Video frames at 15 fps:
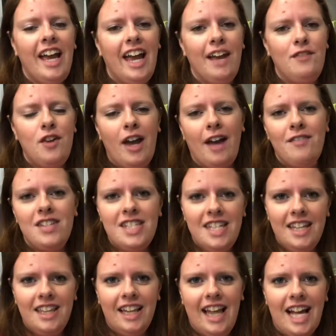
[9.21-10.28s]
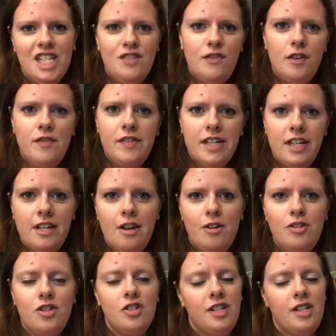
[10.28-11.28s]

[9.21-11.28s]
If you haven't seen the last few videos,